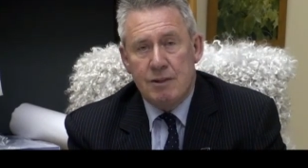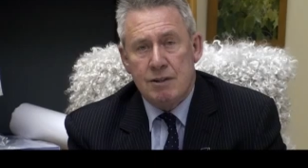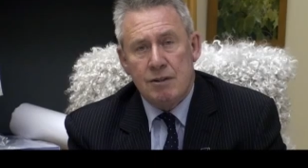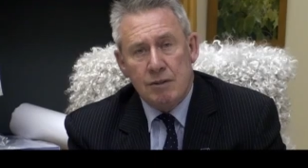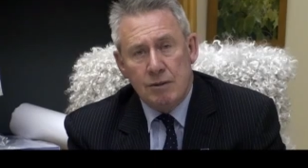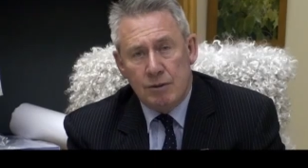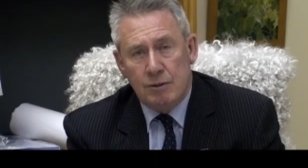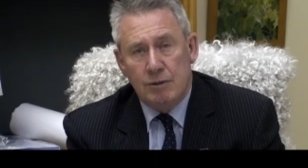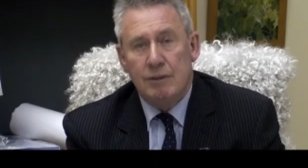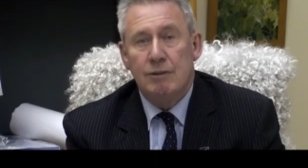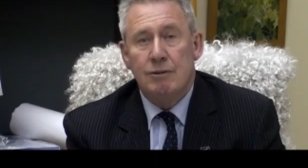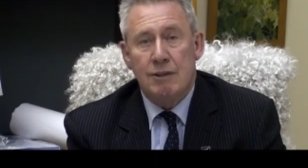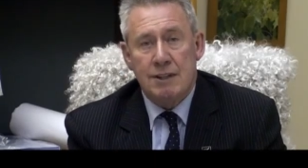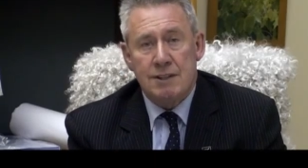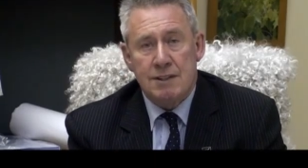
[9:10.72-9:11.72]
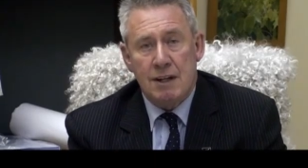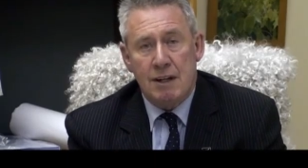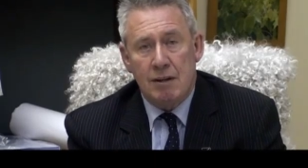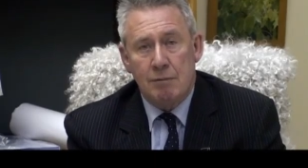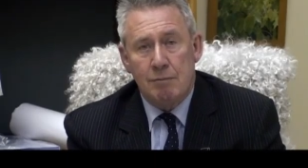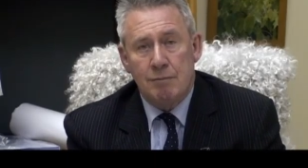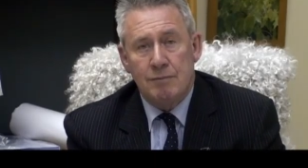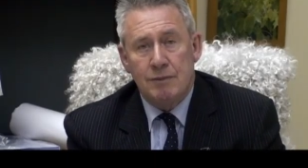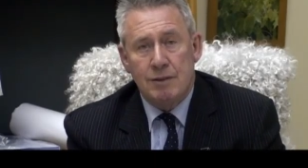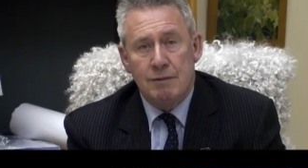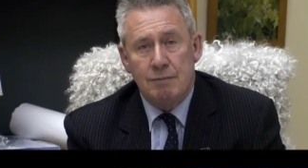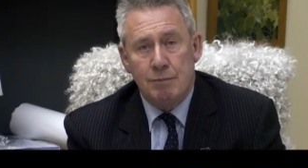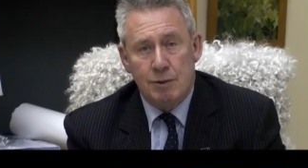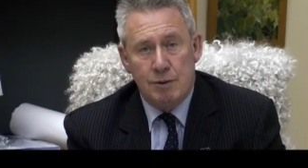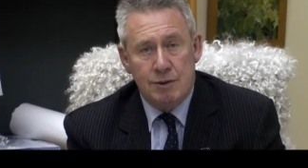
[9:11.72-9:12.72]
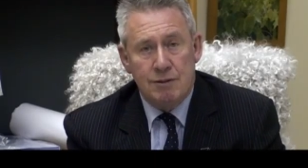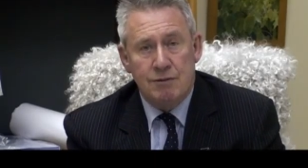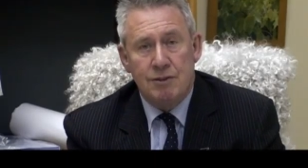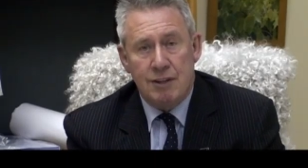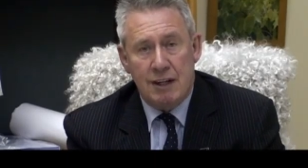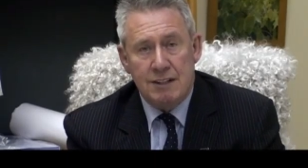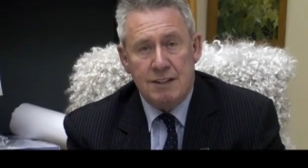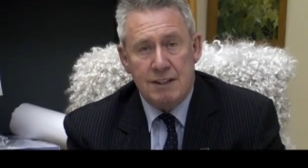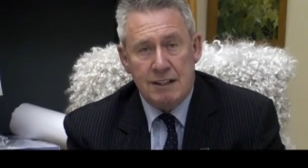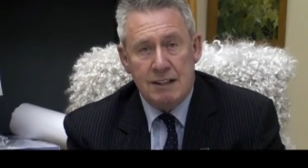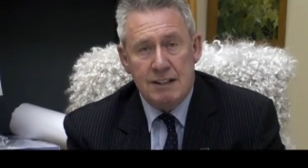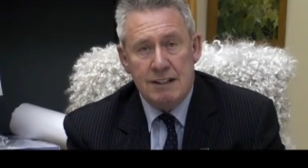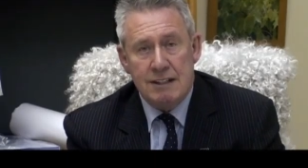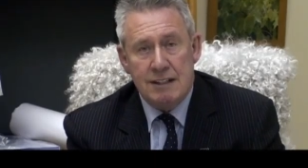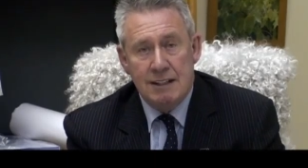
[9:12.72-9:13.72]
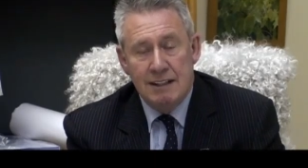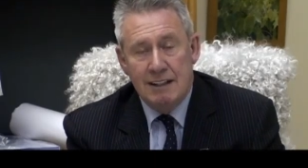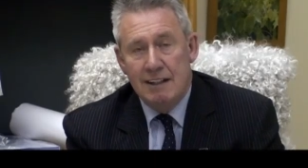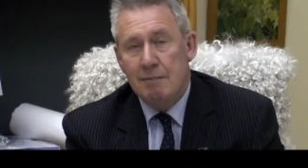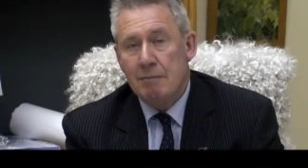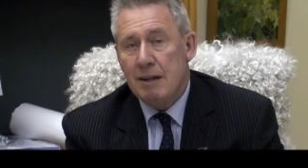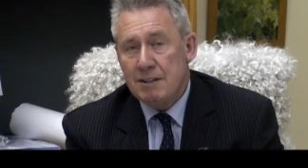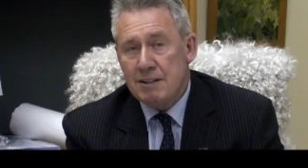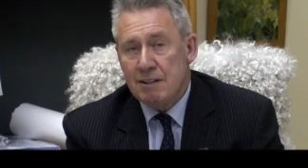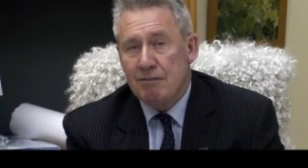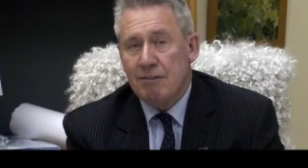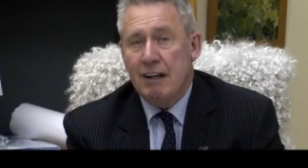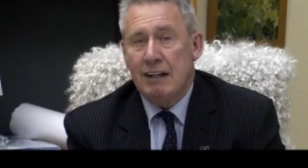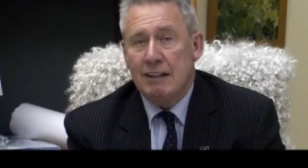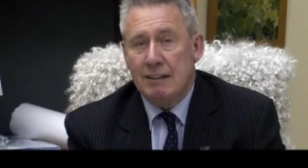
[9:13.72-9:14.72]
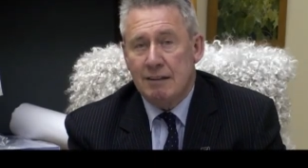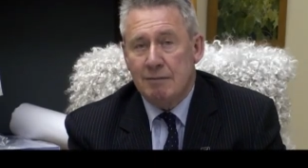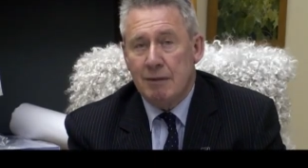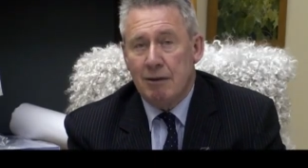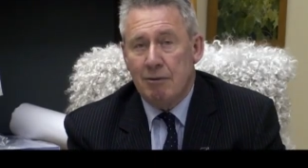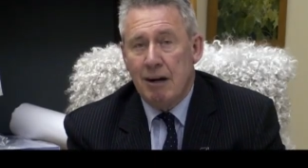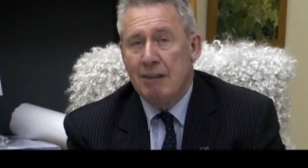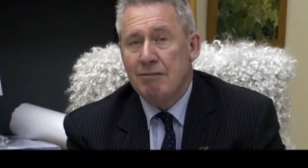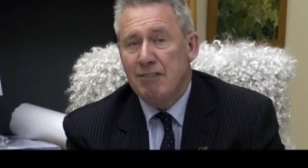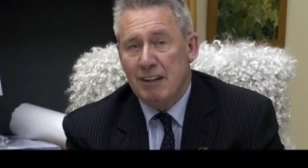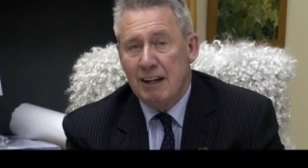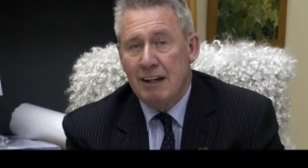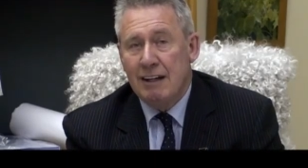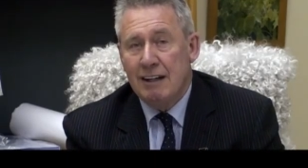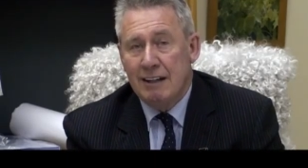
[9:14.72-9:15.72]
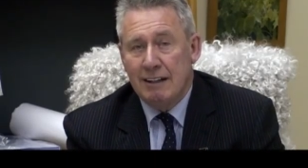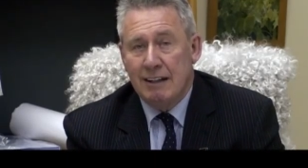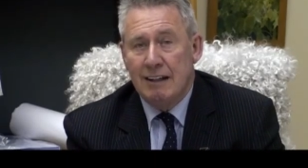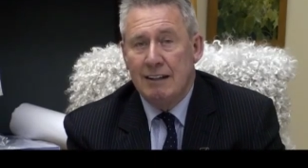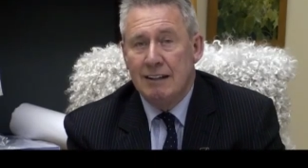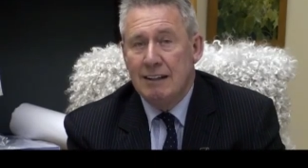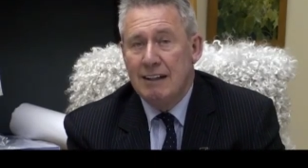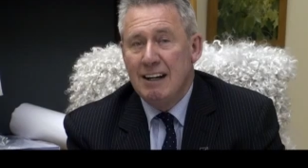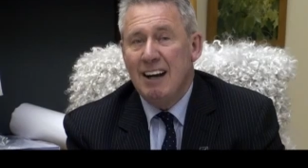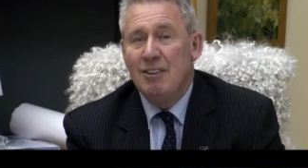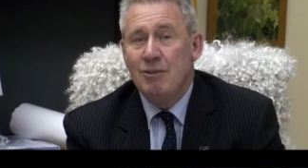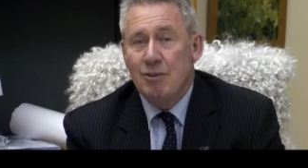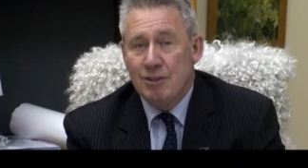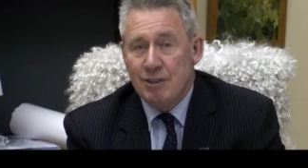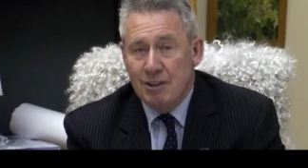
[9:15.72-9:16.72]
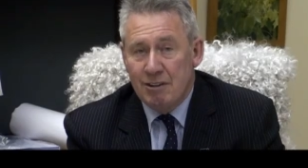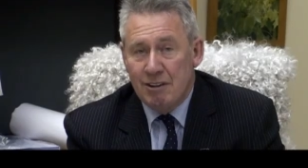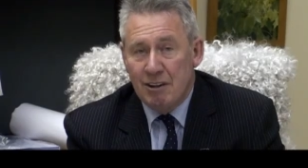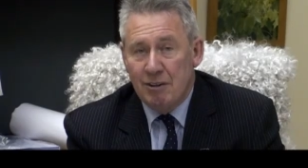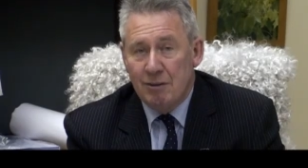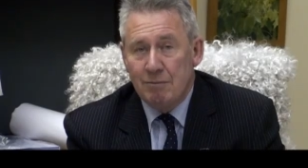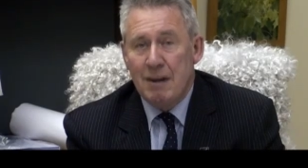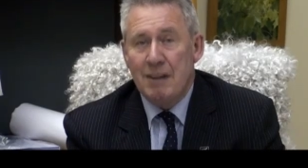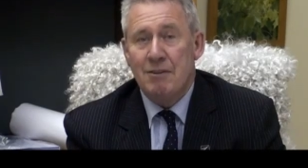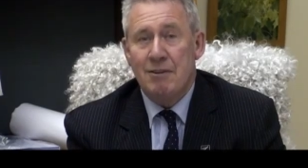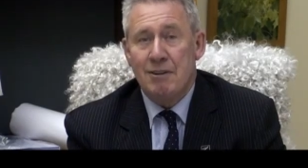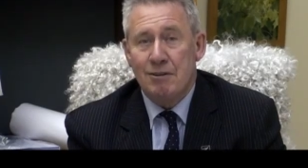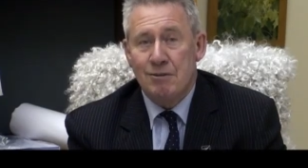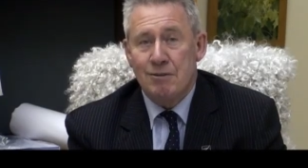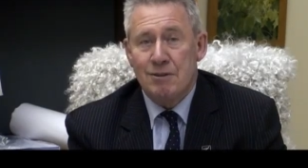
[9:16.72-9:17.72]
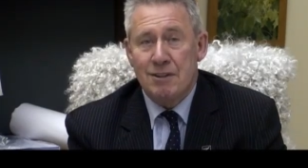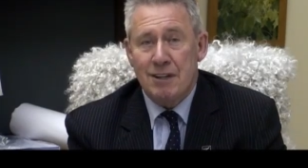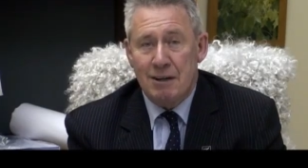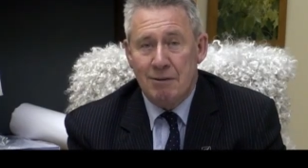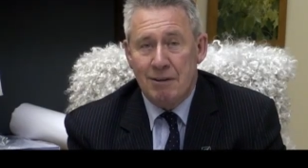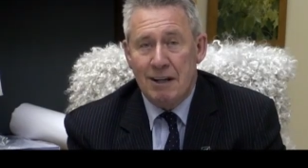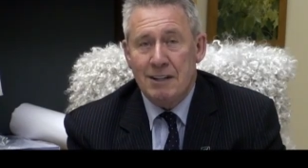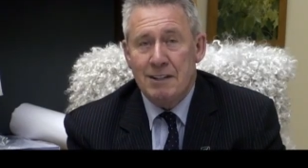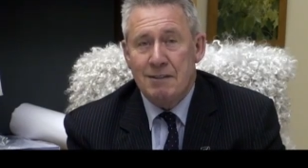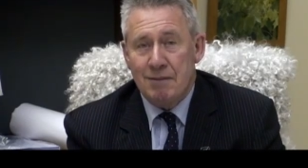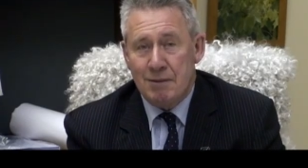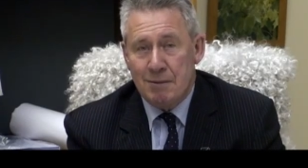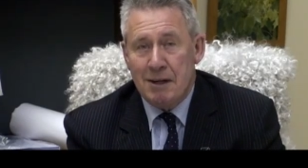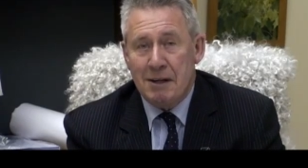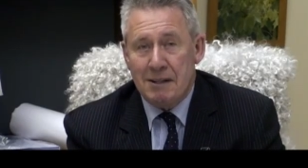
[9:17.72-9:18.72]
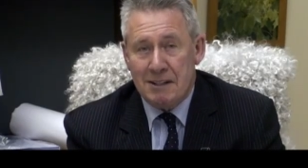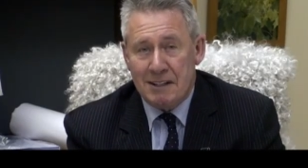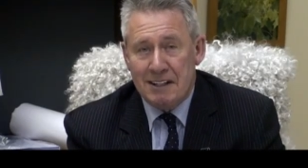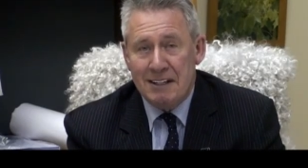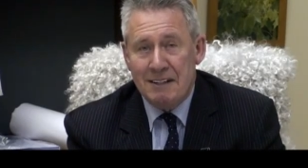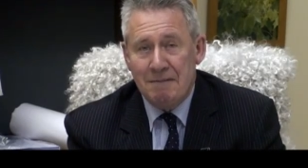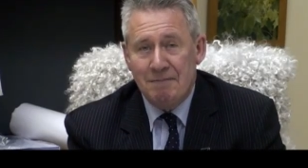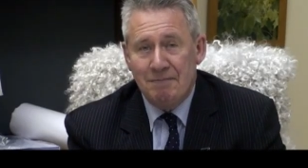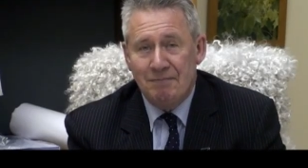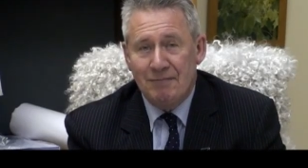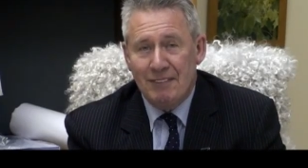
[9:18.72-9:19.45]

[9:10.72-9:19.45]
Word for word: two rest home boards of trustees, plus the fact that my wife and I had our 100 year old mother in law stay with us for about a year.